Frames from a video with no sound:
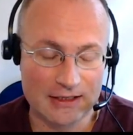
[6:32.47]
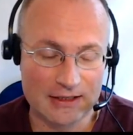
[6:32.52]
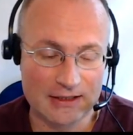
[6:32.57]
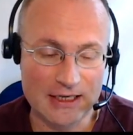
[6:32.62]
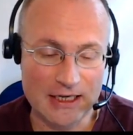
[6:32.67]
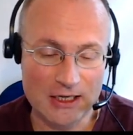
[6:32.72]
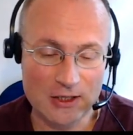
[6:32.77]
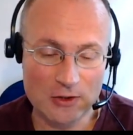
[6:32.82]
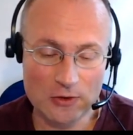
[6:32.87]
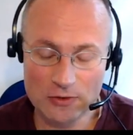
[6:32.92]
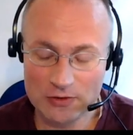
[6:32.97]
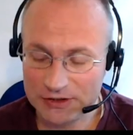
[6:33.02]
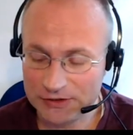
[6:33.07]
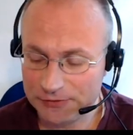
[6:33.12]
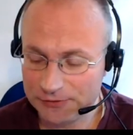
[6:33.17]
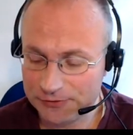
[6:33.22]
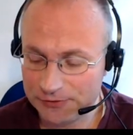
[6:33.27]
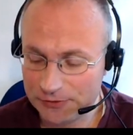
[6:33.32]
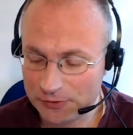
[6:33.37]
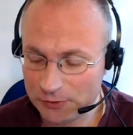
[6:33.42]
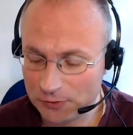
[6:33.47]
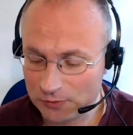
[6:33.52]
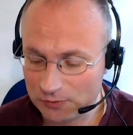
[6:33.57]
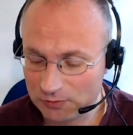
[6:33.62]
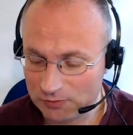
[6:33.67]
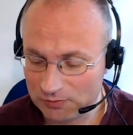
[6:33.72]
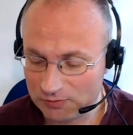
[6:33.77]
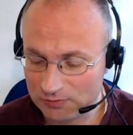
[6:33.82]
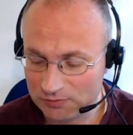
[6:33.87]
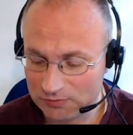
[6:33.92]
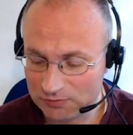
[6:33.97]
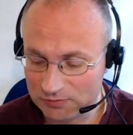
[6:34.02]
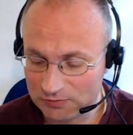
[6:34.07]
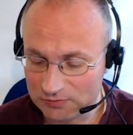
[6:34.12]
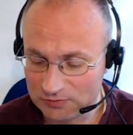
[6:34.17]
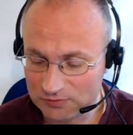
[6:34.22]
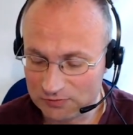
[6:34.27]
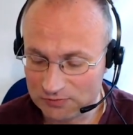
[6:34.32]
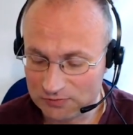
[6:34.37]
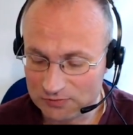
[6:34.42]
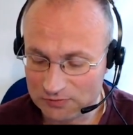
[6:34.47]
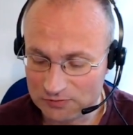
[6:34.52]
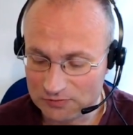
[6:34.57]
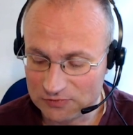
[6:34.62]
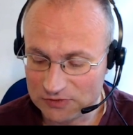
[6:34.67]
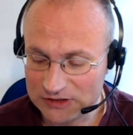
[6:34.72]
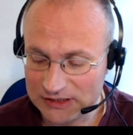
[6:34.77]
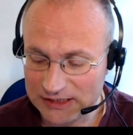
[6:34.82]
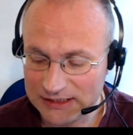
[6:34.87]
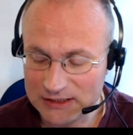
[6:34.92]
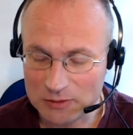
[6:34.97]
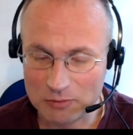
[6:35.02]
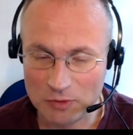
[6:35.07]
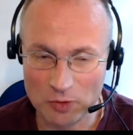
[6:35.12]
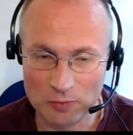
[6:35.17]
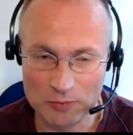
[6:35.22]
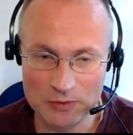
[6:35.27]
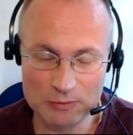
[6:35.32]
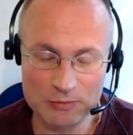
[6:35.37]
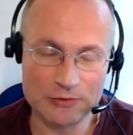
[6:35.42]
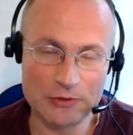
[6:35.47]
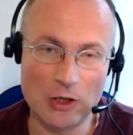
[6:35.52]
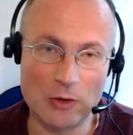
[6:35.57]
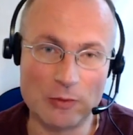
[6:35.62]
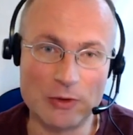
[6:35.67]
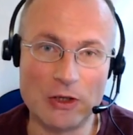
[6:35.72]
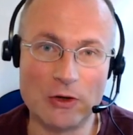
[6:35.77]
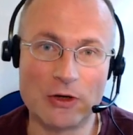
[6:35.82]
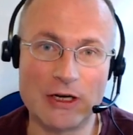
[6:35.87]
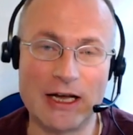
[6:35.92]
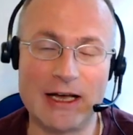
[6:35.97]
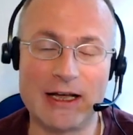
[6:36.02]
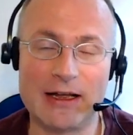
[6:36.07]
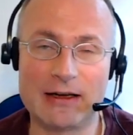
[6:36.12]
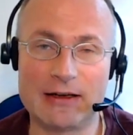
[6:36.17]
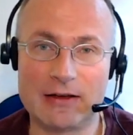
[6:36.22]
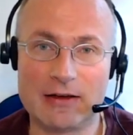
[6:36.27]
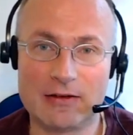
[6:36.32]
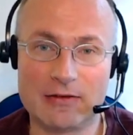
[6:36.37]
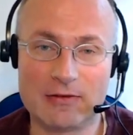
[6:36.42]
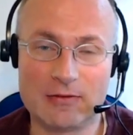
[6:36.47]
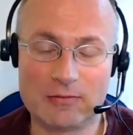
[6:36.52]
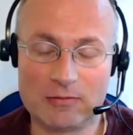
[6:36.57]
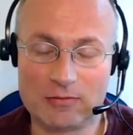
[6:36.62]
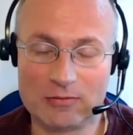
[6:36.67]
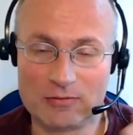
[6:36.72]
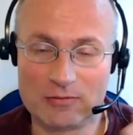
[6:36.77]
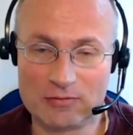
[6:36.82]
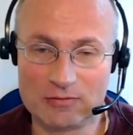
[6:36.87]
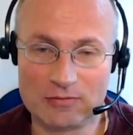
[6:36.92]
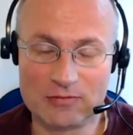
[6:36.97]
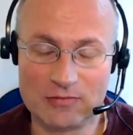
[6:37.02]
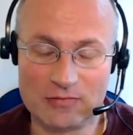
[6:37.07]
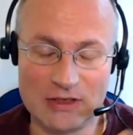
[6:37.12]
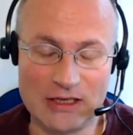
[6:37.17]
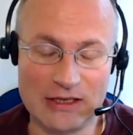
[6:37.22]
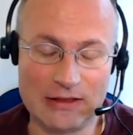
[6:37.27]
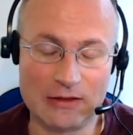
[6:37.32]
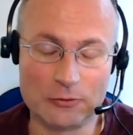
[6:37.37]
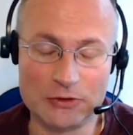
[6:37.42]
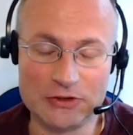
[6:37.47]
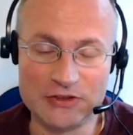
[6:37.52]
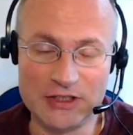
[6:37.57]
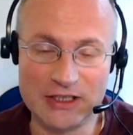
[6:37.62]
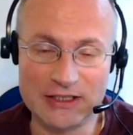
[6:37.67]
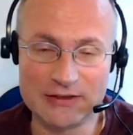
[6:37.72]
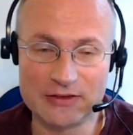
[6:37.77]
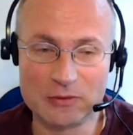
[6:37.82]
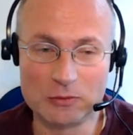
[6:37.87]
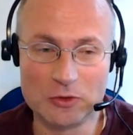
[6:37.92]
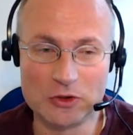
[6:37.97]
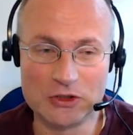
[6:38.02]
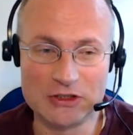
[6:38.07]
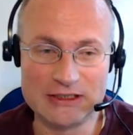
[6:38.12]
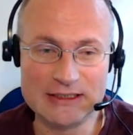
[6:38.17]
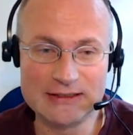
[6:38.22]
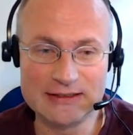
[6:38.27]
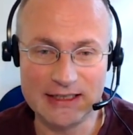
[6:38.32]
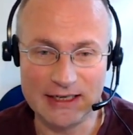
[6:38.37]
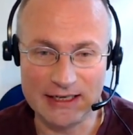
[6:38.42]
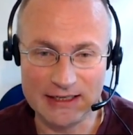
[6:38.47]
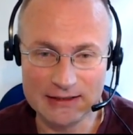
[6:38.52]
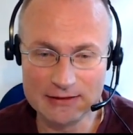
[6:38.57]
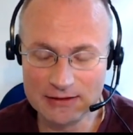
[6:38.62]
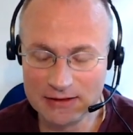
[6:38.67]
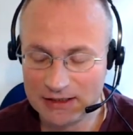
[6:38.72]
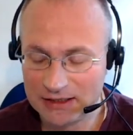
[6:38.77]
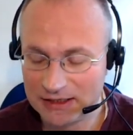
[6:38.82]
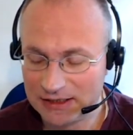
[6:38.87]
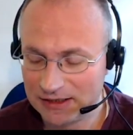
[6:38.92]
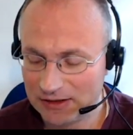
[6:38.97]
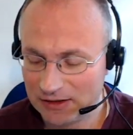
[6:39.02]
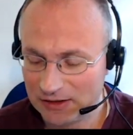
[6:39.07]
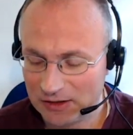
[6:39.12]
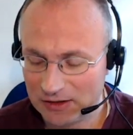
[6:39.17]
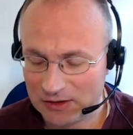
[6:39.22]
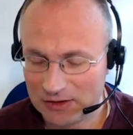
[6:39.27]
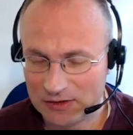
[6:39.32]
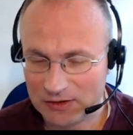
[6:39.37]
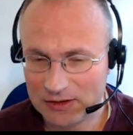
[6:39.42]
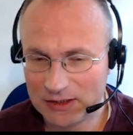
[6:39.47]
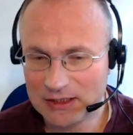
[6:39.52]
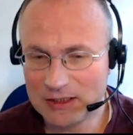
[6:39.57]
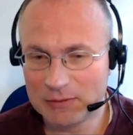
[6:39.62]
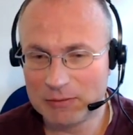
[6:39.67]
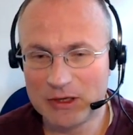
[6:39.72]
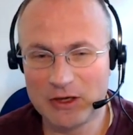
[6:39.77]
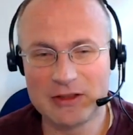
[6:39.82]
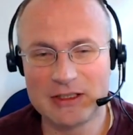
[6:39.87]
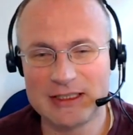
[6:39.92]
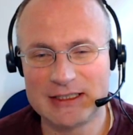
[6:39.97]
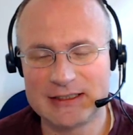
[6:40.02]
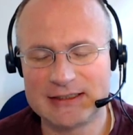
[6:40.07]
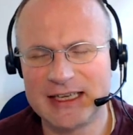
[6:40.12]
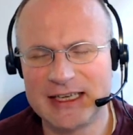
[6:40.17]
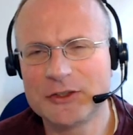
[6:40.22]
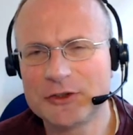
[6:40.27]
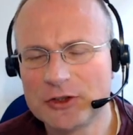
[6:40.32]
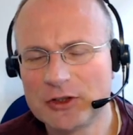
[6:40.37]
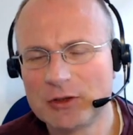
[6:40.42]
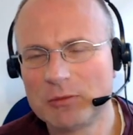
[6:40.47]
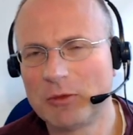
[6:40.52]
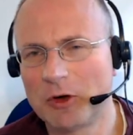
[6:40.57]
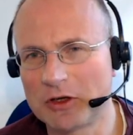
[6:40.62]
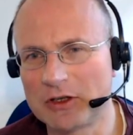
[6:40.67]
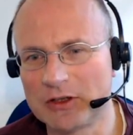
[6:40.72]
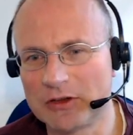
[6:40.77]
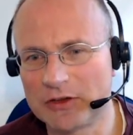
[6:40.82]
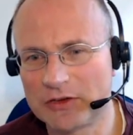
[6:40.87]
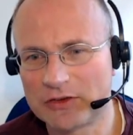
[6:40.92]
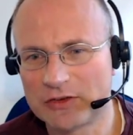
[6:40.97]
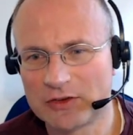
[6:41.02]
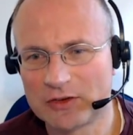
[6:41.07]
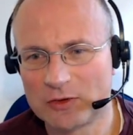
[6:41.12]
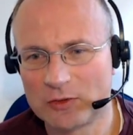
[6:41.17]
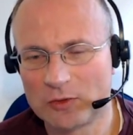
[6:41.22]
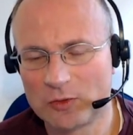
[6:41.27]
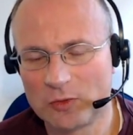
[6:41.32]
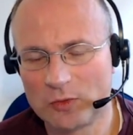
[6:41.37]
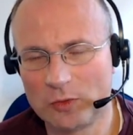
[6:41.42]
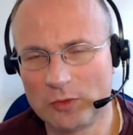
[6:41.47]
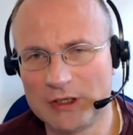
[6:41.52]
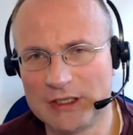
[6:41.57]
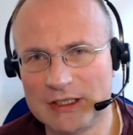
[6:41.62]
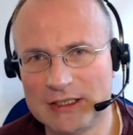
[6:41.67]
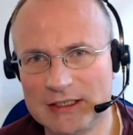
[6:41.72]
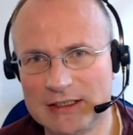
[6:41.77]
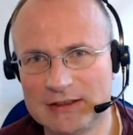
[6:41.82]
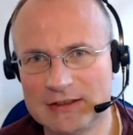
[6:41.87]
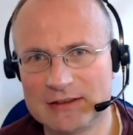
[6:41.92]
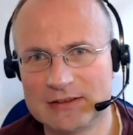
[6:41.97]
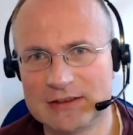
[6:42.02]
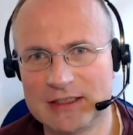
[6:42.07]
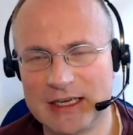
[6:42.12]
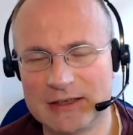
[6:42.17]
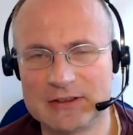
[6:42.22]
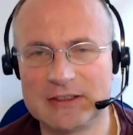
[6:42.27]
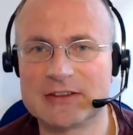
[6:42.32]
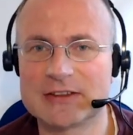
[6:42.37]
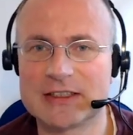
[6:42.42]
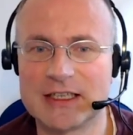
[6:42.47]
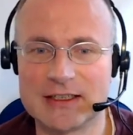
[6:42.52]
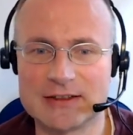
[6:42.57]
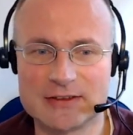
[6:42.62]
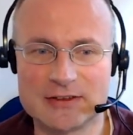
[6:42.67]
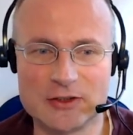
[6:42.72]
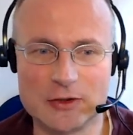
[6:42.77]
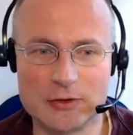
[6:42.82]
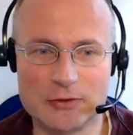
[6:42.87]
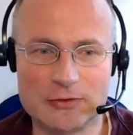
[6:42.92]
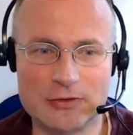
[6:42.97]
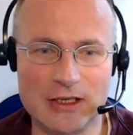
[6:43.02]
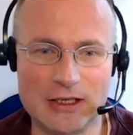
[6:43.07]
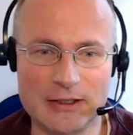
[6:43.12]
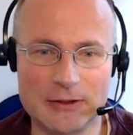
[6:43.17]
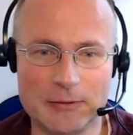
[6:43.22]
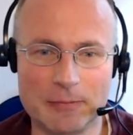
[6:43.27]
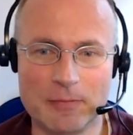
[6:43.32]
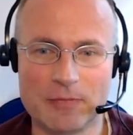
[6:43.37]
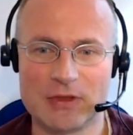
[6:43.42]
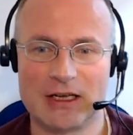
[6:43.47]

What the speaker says: Now, if you take a moment before we look at the results in more detail, think about the attentional models we have discussed so far.